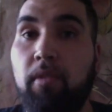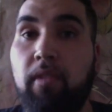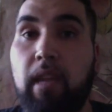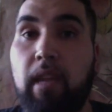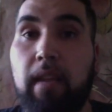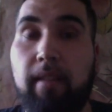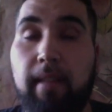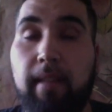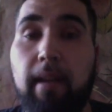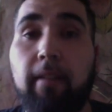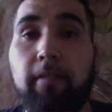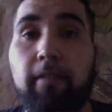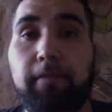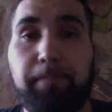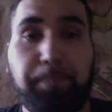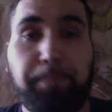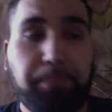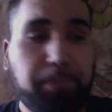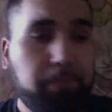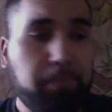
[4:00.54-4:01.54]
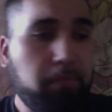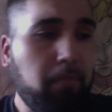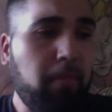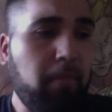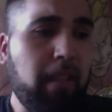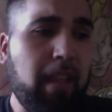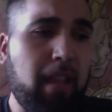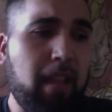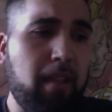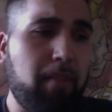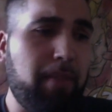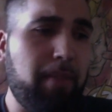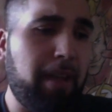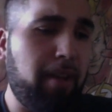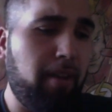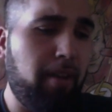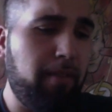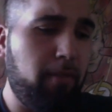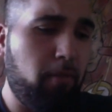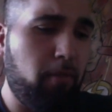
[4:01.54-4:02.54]
itself. But
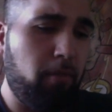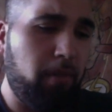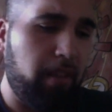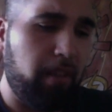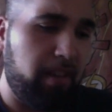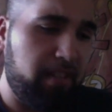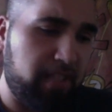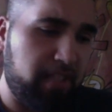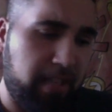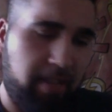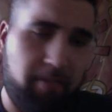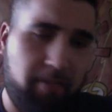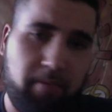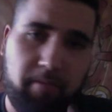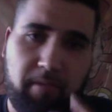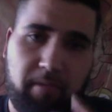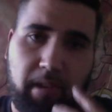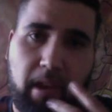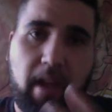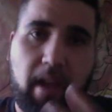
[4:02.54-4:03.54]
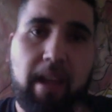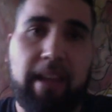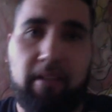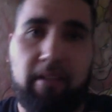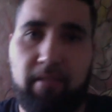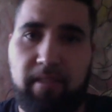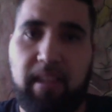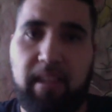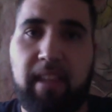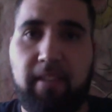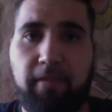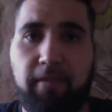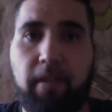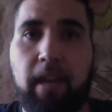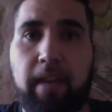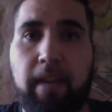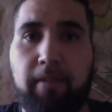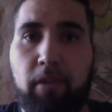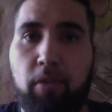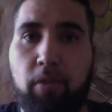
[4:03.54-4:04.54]
overall, it's just relying on these
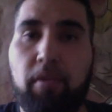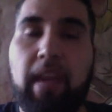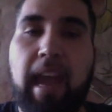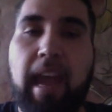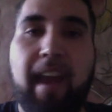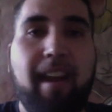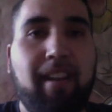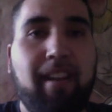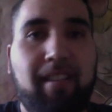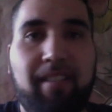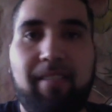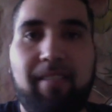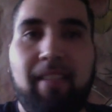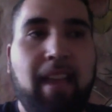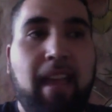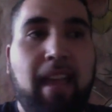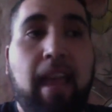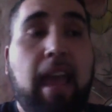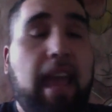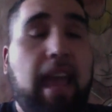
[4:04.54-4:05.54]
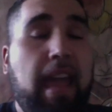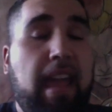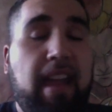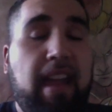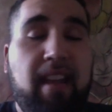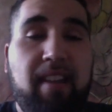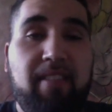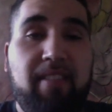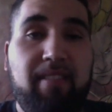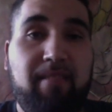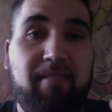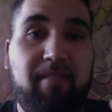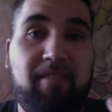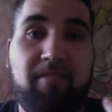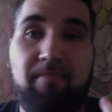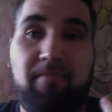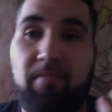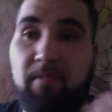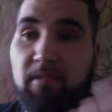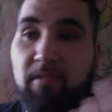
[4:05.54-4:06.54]
5 new characters. And
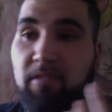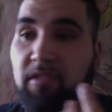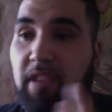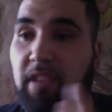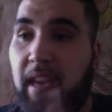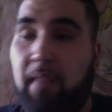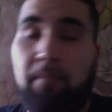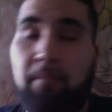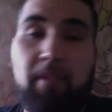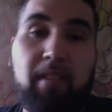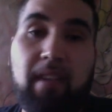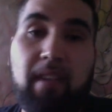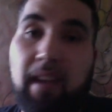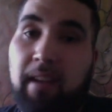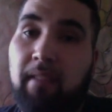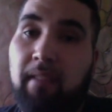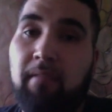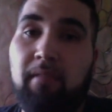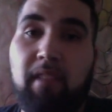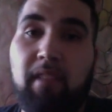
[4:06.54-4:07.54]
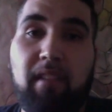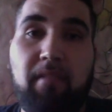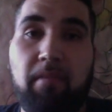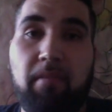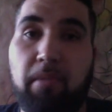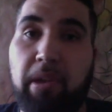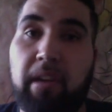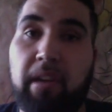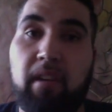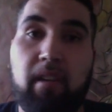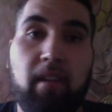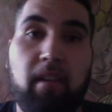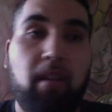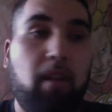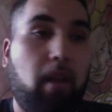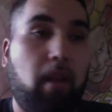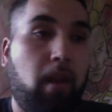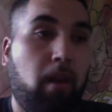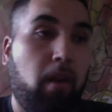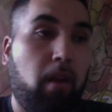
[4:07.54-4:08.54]
James Gunn, the director,
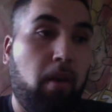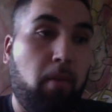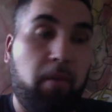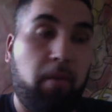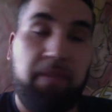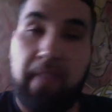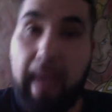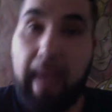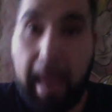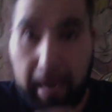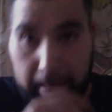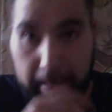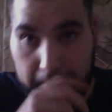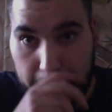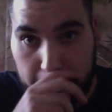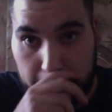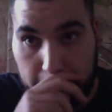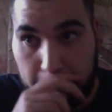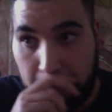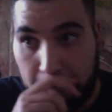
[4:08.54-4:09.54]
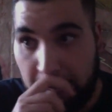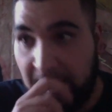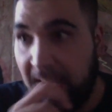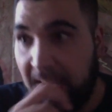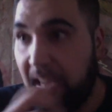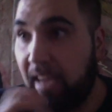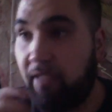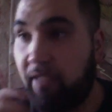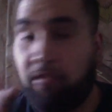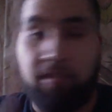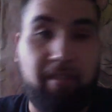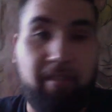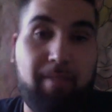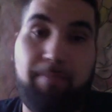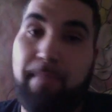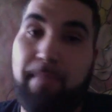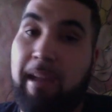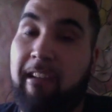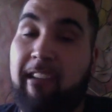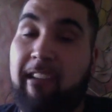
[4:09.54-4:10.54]
along with the actors Chris
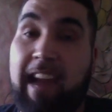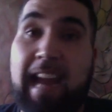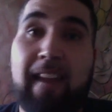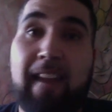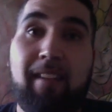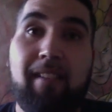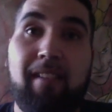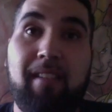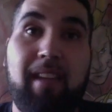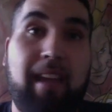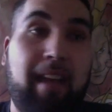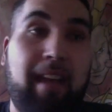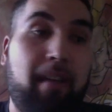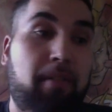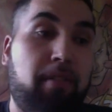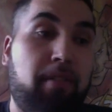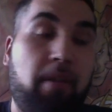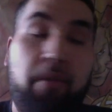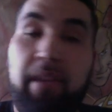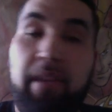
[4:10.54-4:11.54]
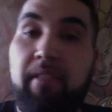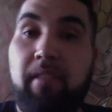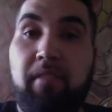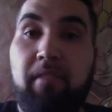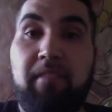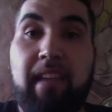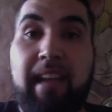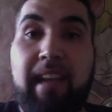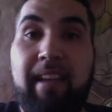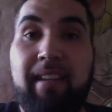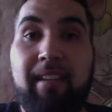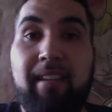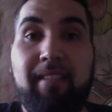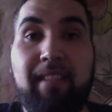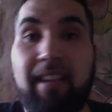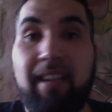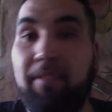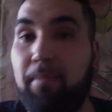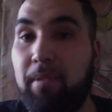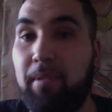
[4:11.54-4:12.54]
Pratt, Zoe Saldana,
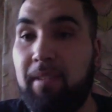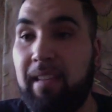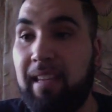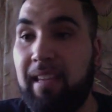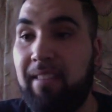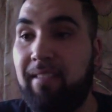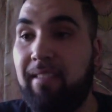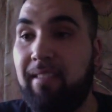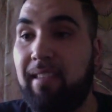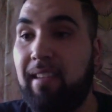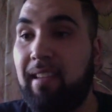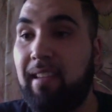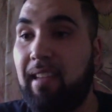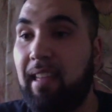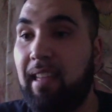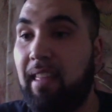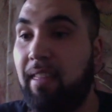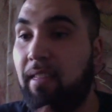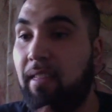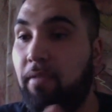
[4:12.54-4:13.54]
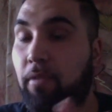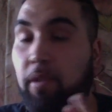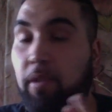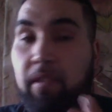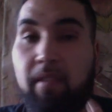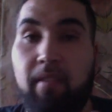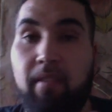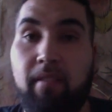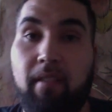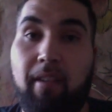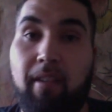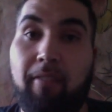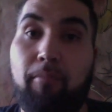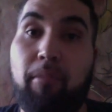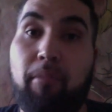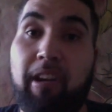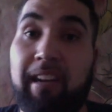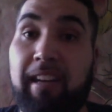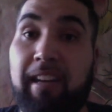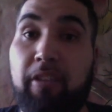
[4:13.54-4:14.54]
Dave Bautista, and the voices of
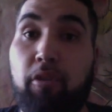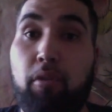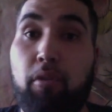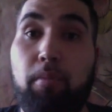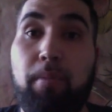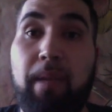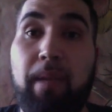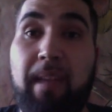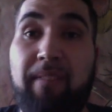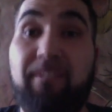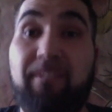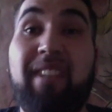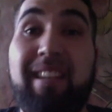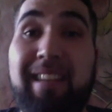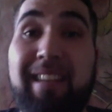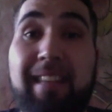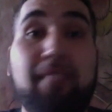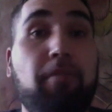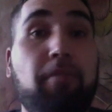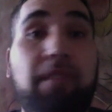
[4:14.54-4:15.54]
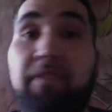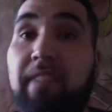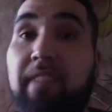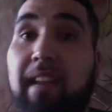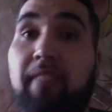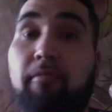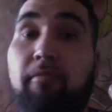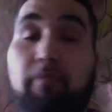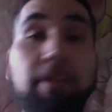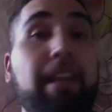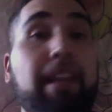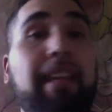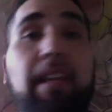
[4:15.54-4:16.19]
Bradley Cooper and Vin Diesel have done a really